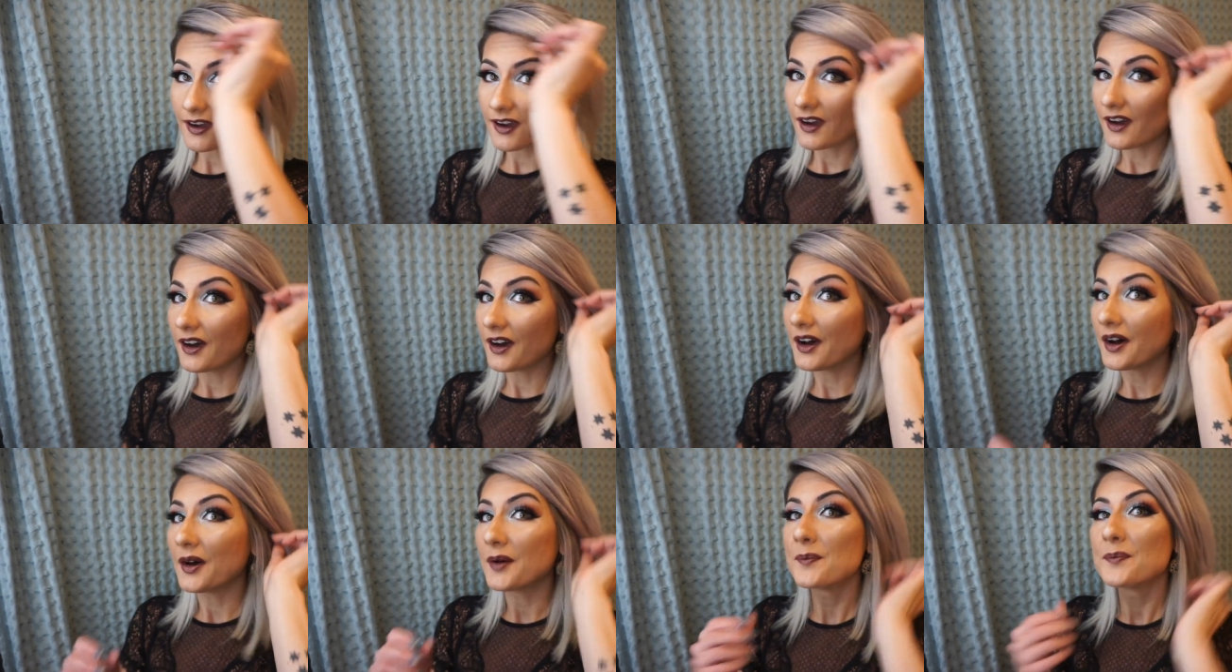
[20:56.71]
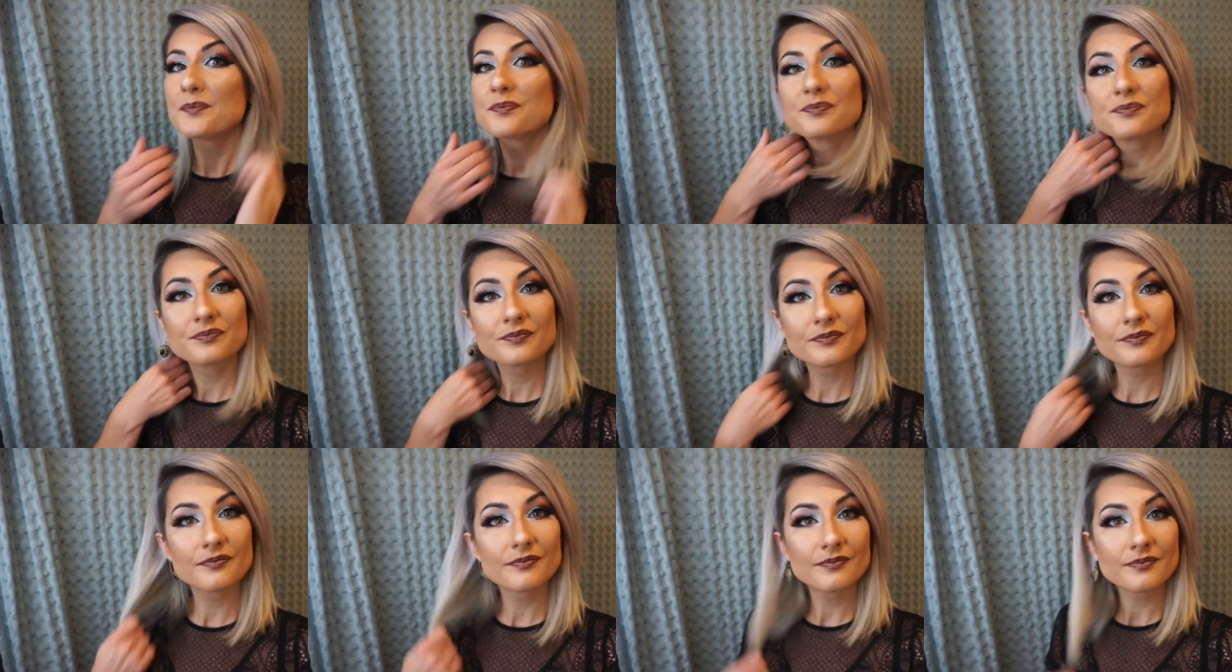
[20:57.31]
And
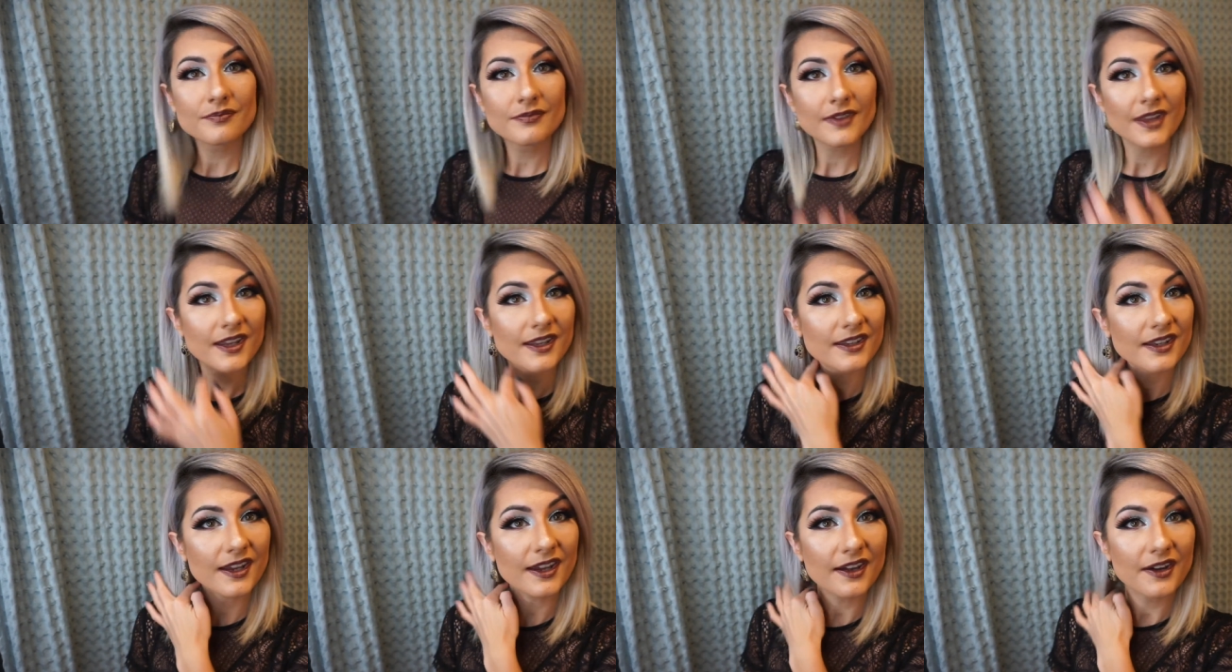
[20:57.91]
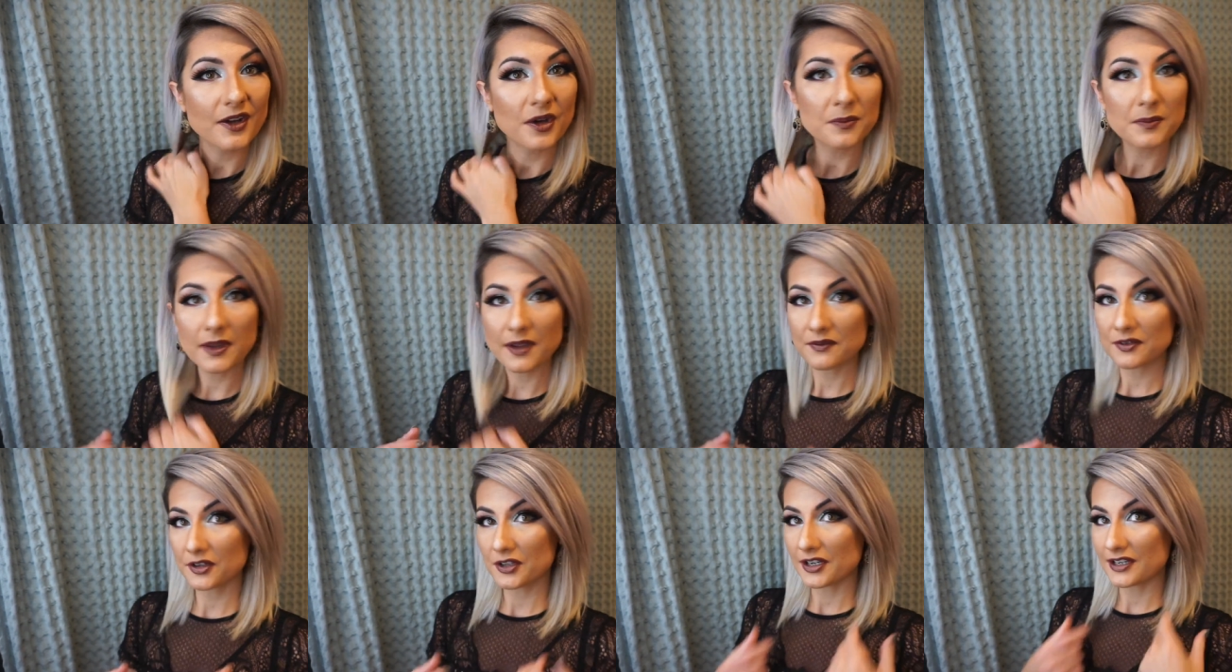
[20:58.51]
yeah, I hope you
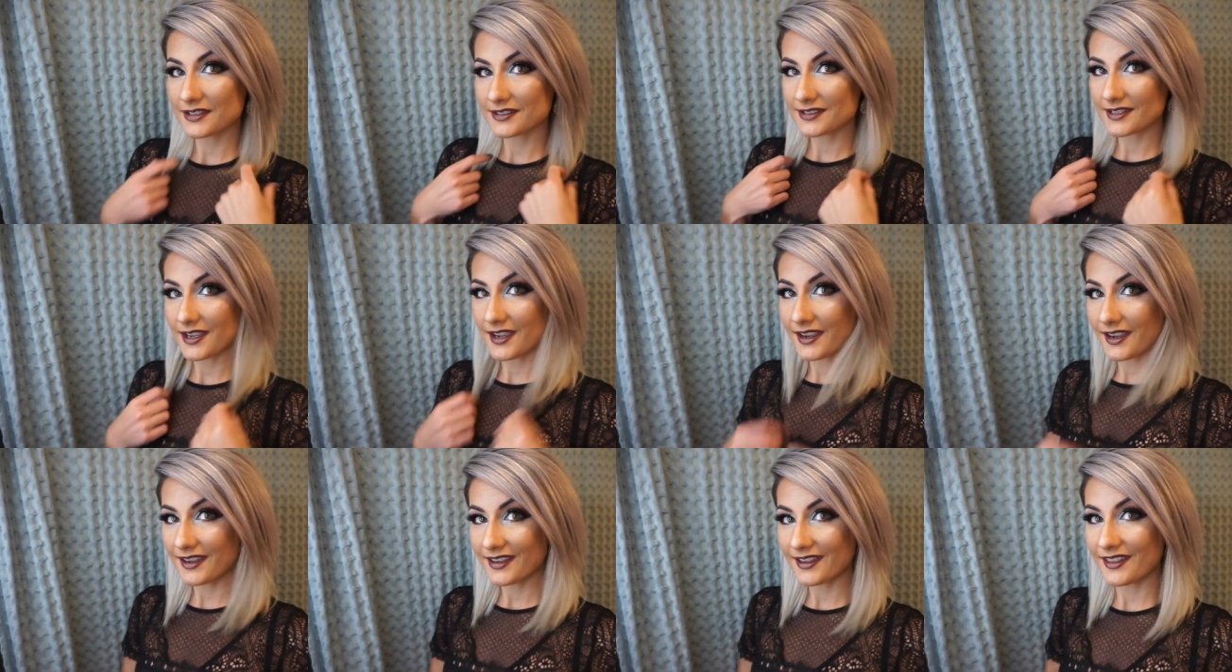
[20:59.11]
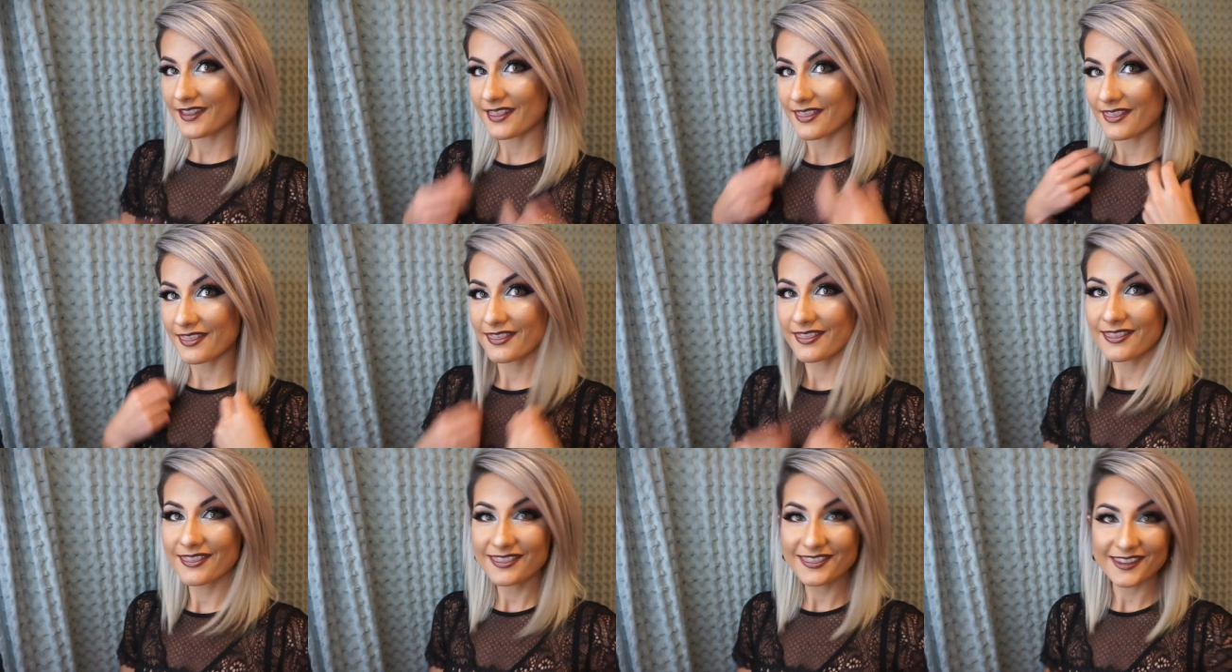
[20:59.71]
have a great day,
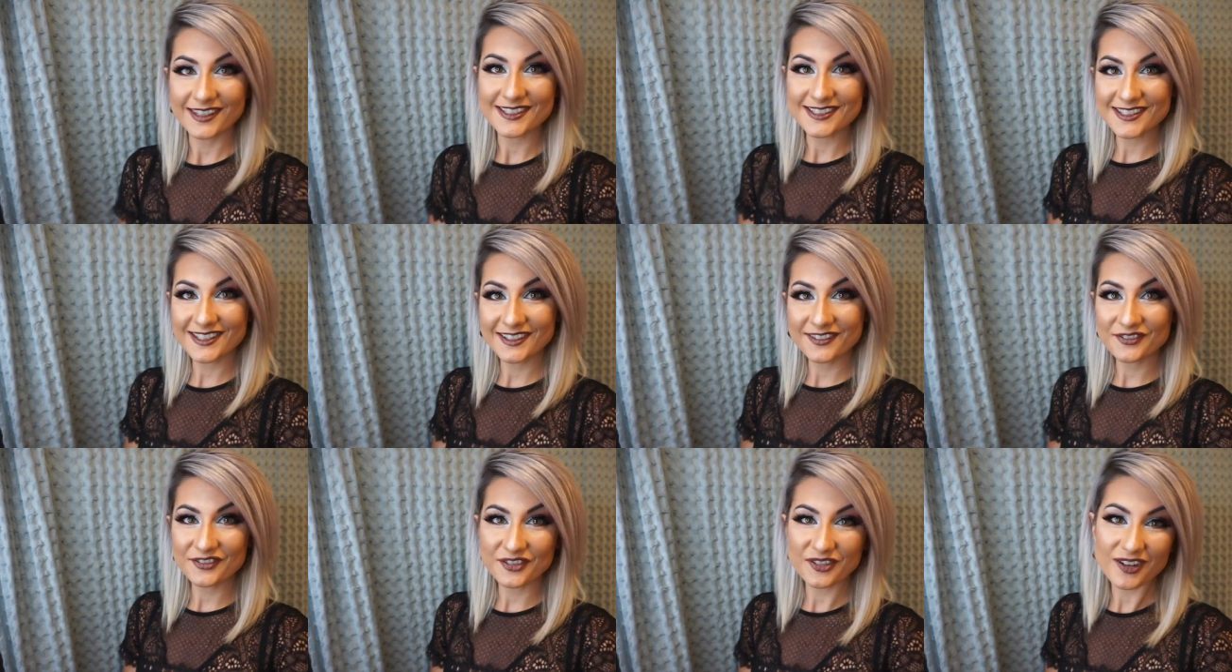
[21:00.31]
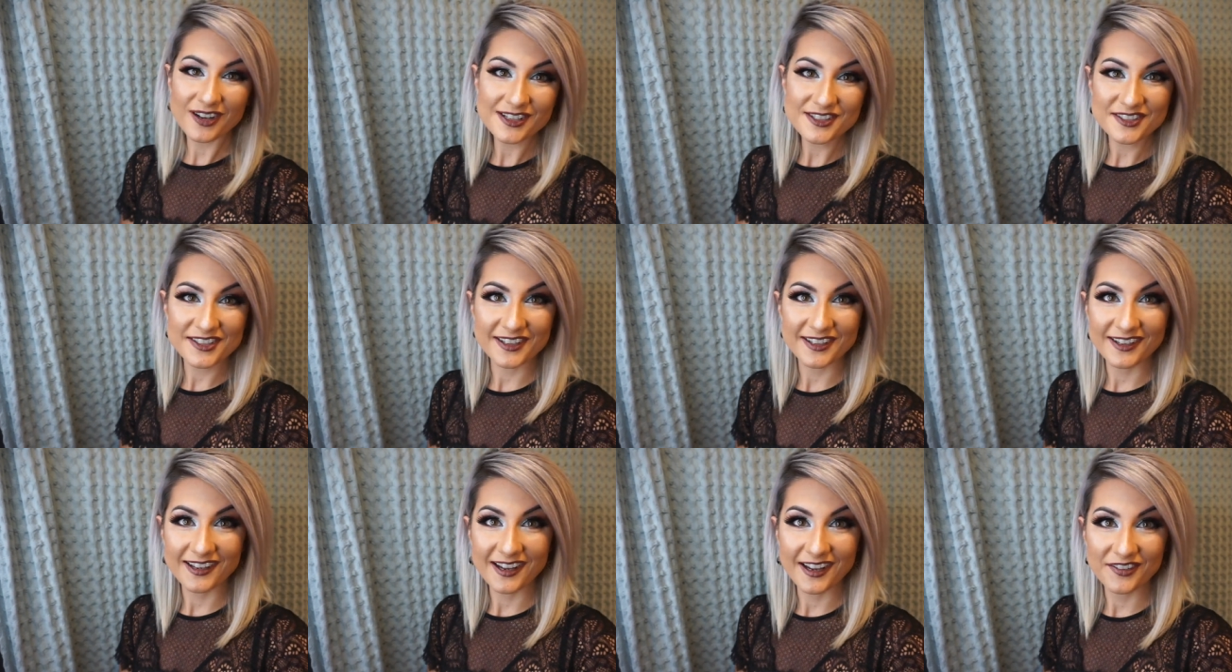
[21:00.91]
and thanks again for
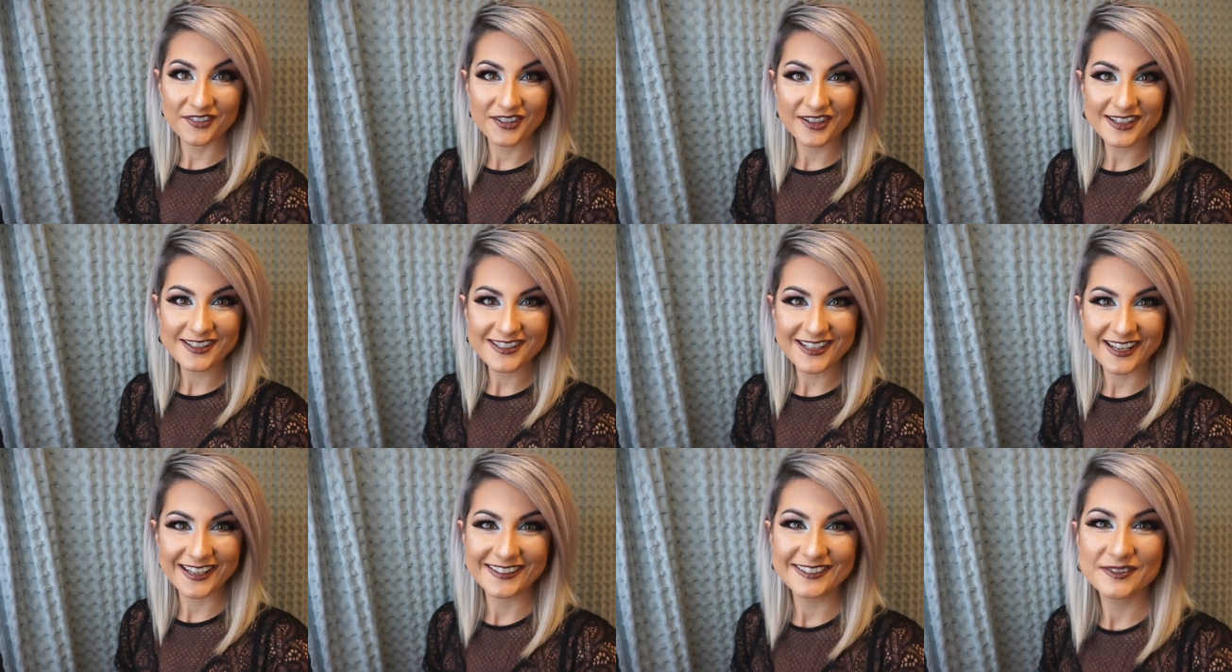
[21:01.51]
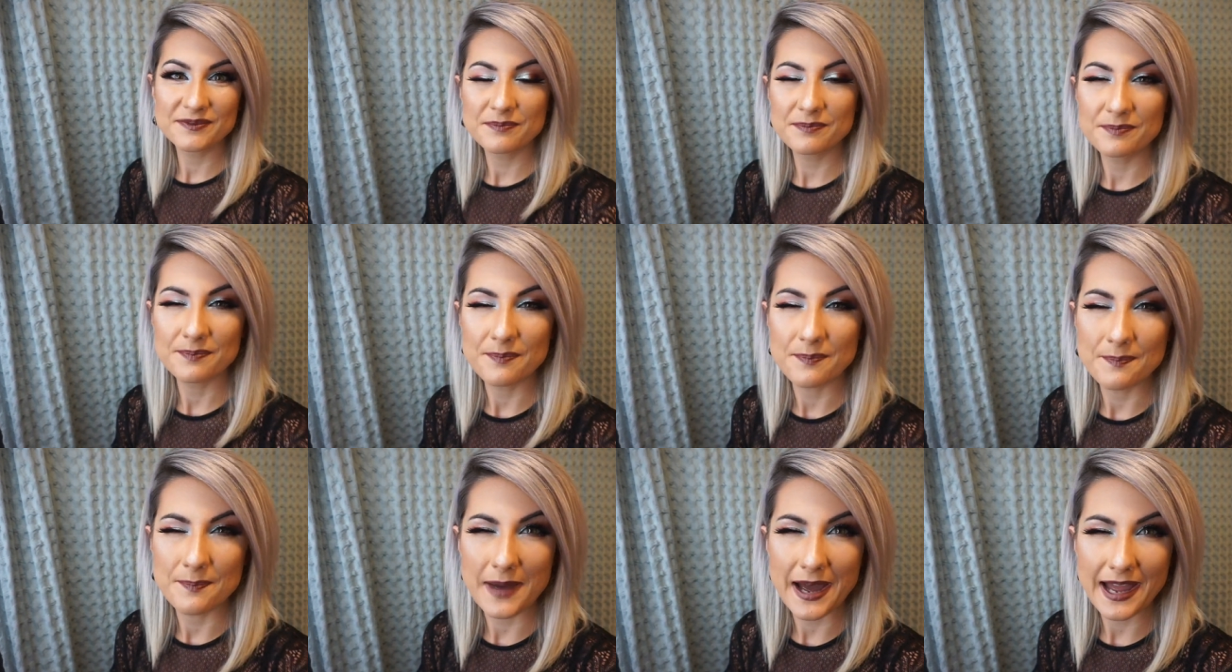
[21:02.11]
watching. Have a great day.
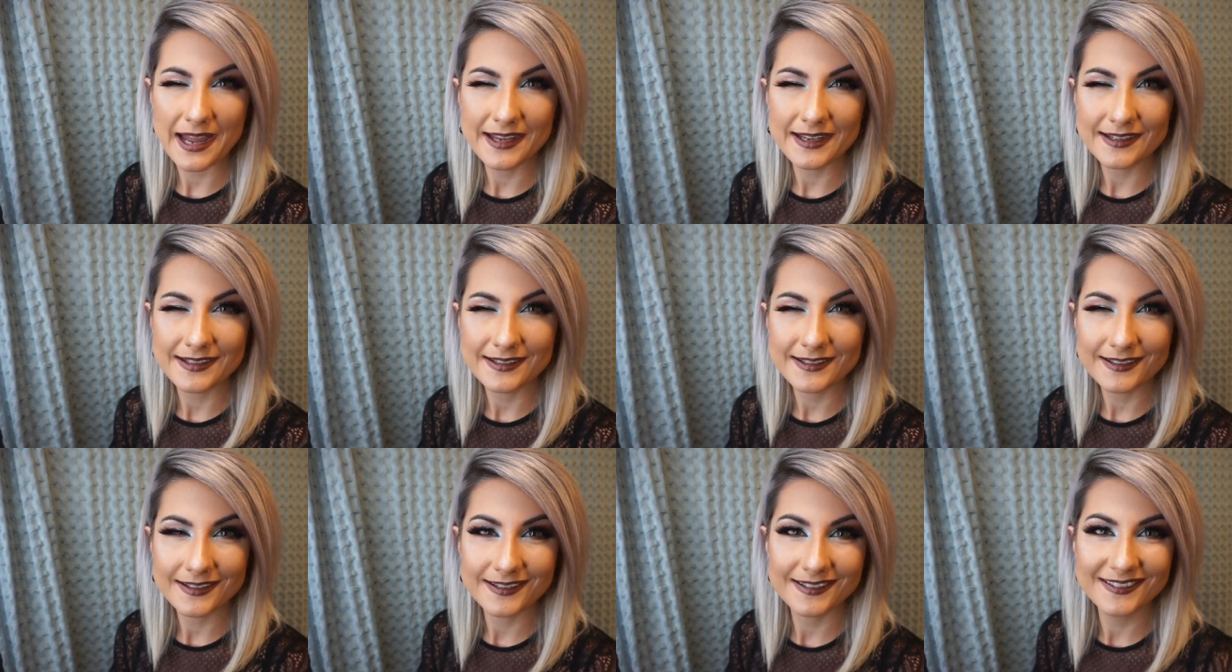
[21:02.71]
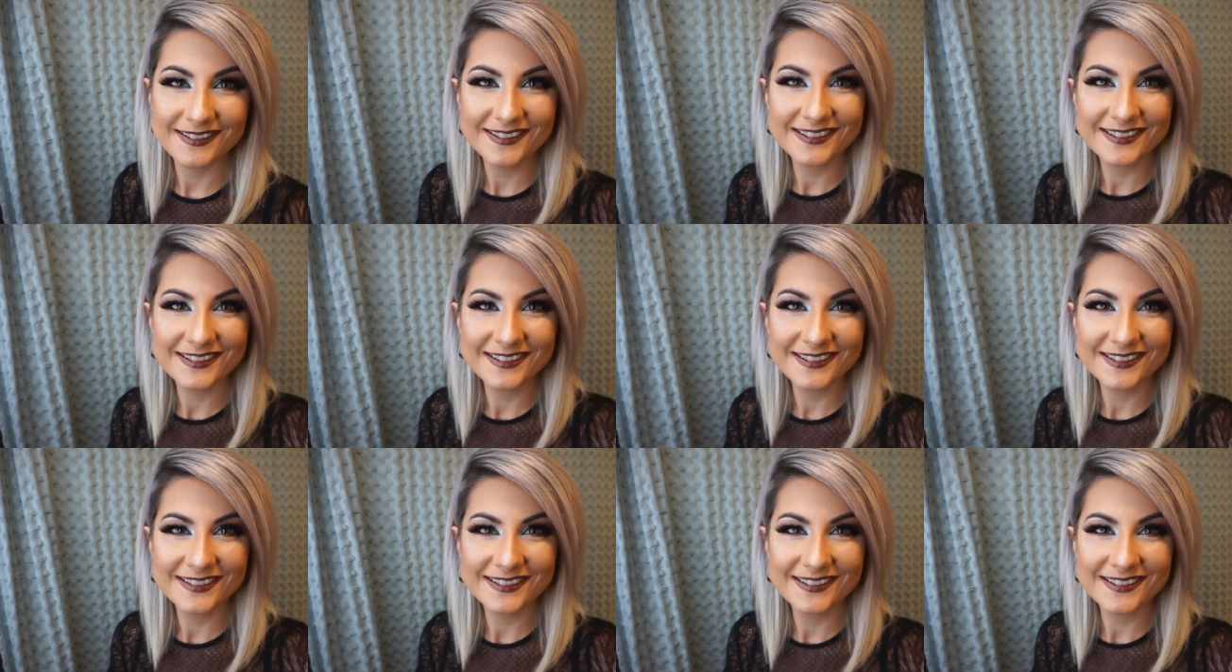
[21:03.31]
Bye.